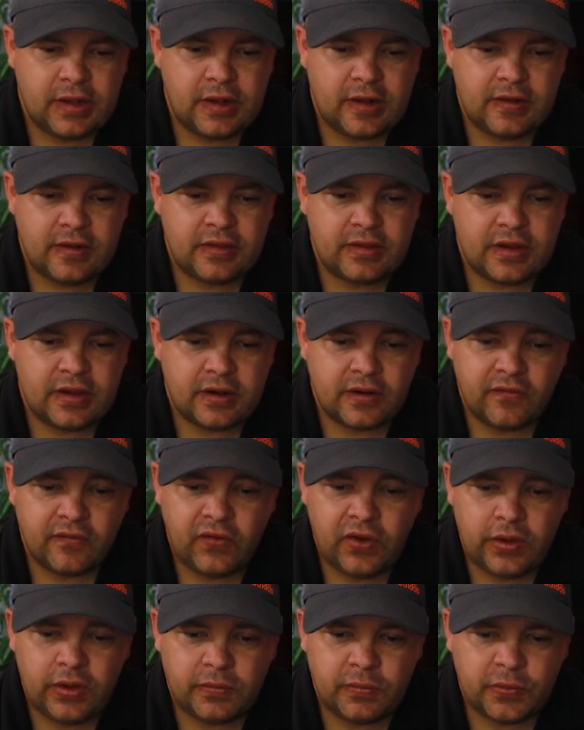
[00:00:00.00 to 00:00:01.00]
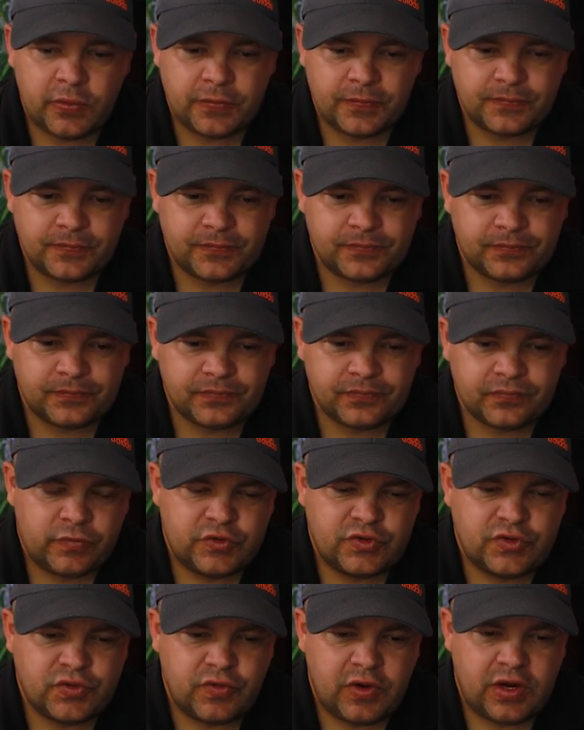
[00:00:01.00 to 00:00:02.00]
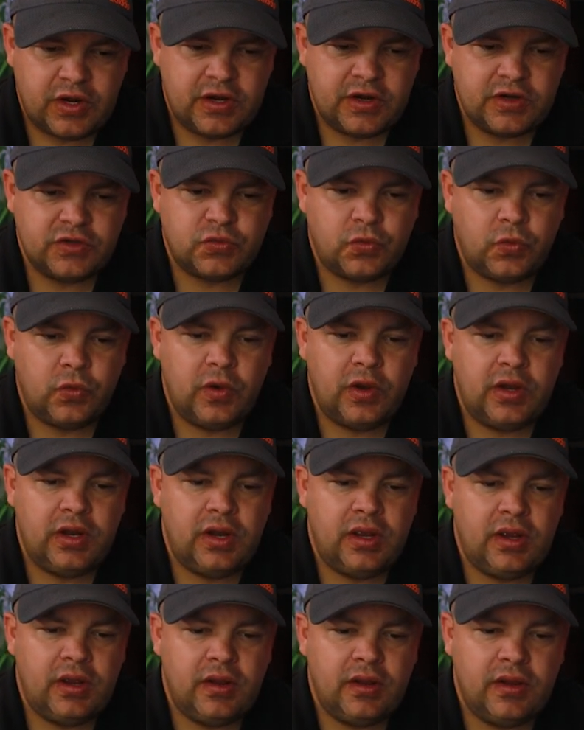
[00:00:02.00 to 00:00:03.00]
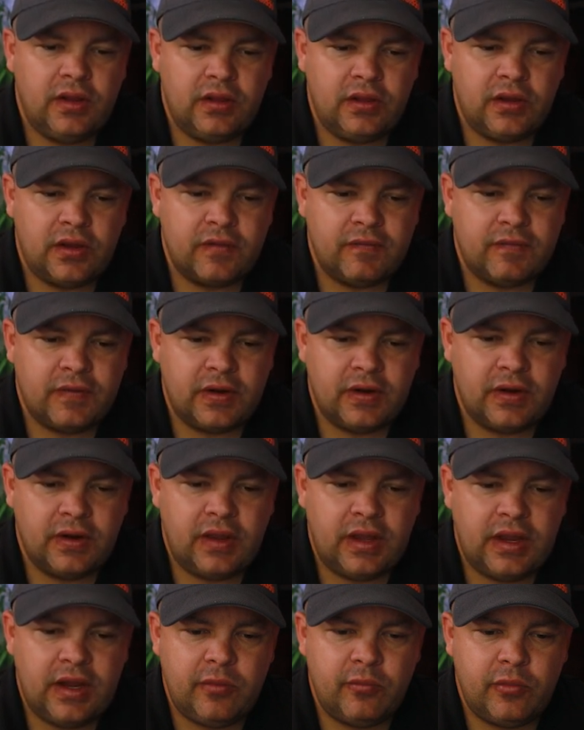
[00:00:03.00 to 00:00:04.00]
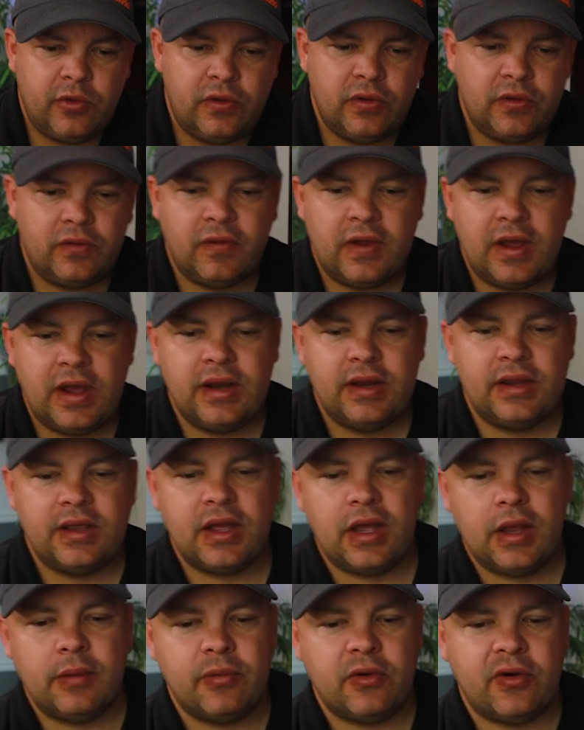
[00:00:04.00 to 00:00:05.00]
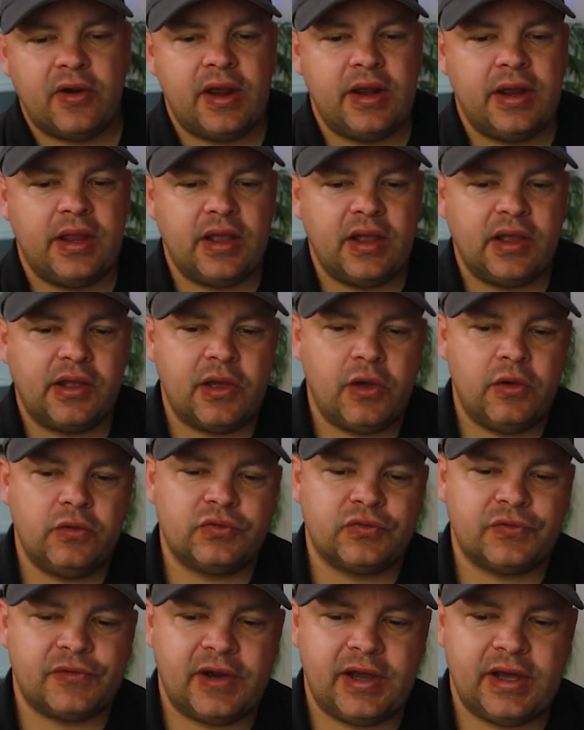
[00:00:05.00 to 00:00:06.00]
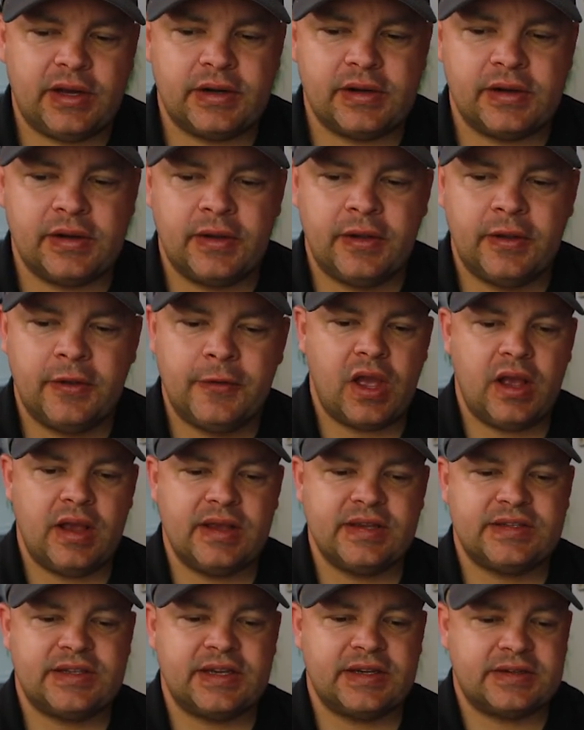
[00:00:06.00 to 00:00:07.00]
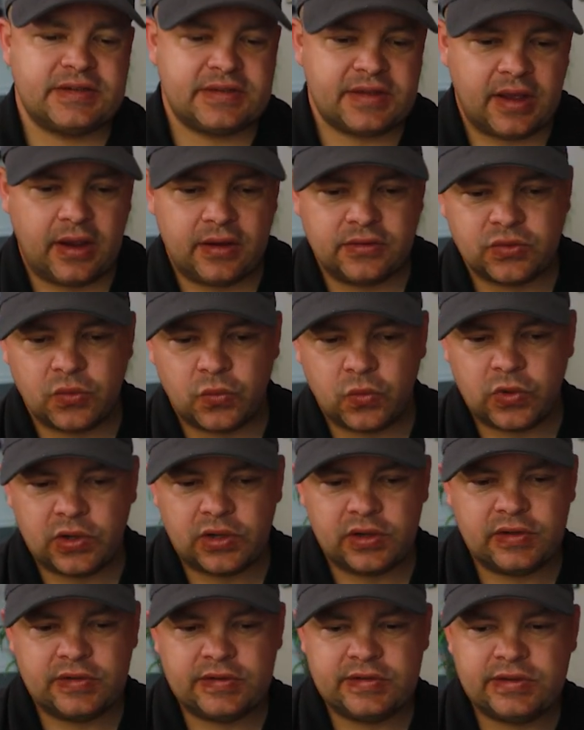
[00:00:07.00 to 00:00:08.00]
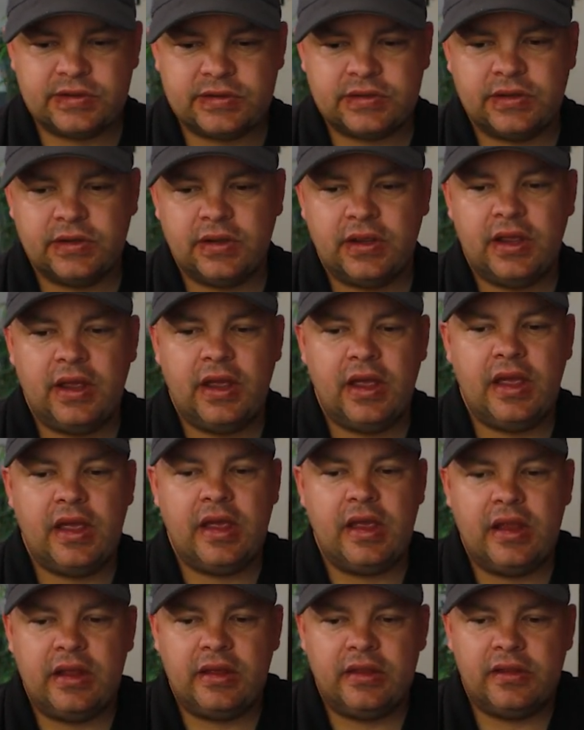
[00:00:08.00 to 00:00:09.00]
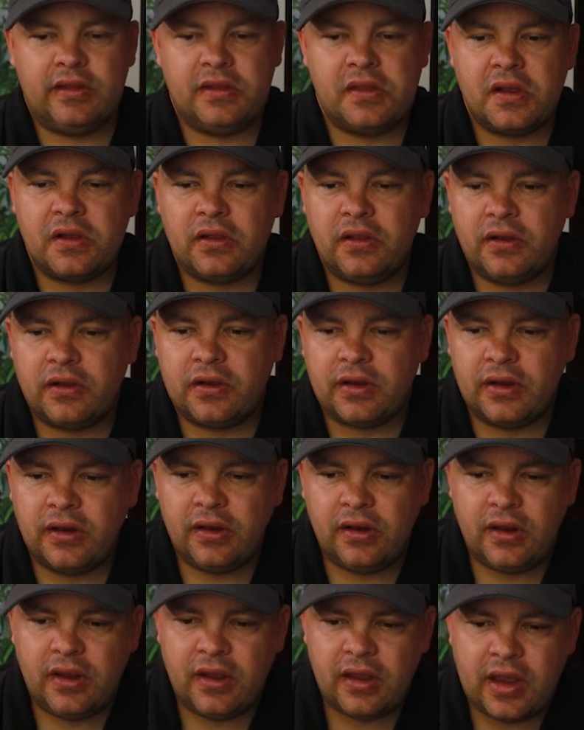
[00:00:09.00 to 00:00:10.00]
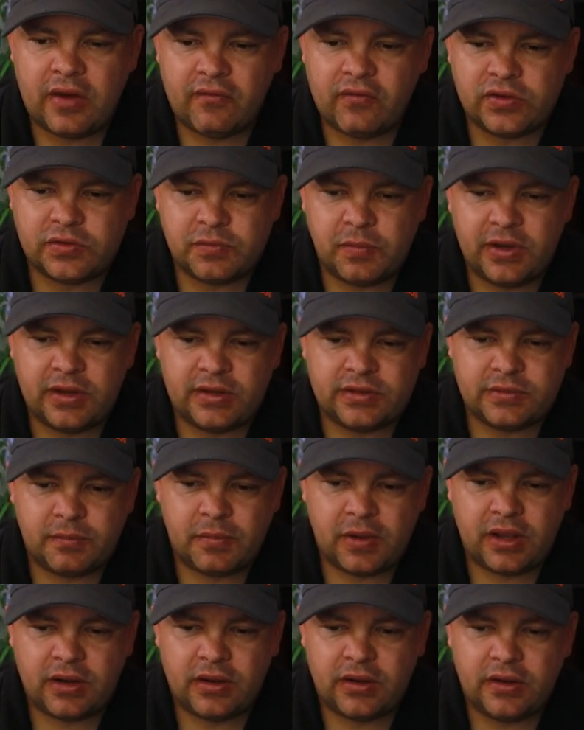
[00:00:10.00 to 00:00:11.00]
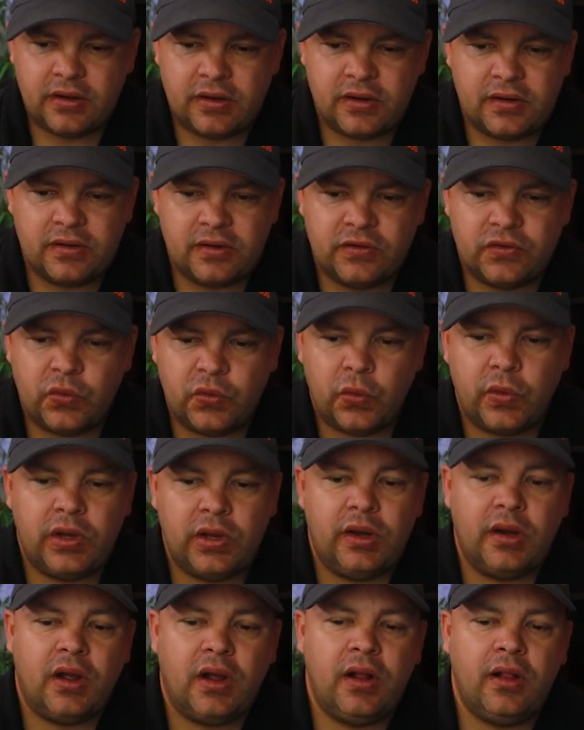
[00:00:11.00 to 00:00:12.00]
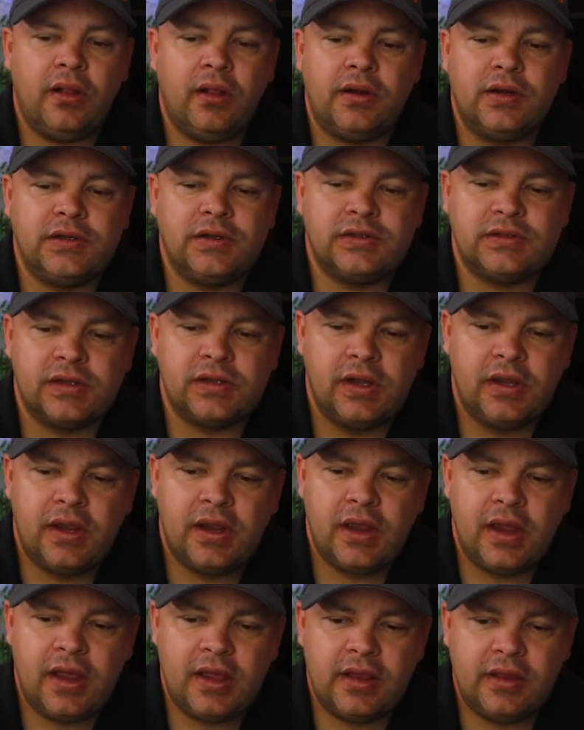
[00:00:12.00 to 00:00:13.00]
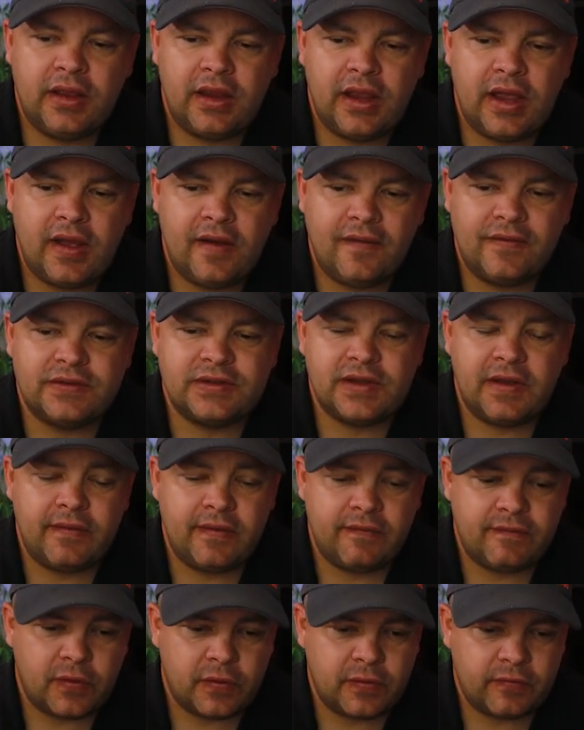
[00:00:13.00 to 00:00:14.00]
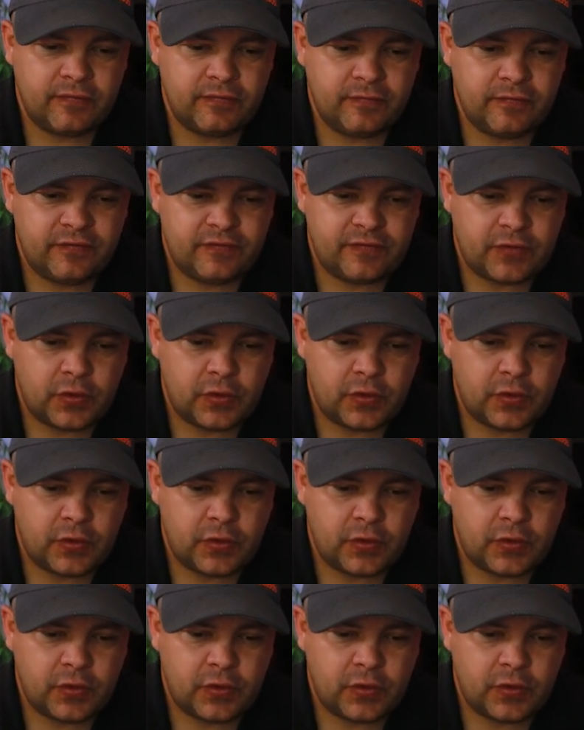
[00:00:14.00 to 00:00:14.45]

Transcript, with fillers: uh, that are available. So right here is one uh, looking for ebook writing, copywriting, a ghostwriter, uh, six thousand words, and they're looking, average bid's about one hundred twenty dollars, and they have seventy-four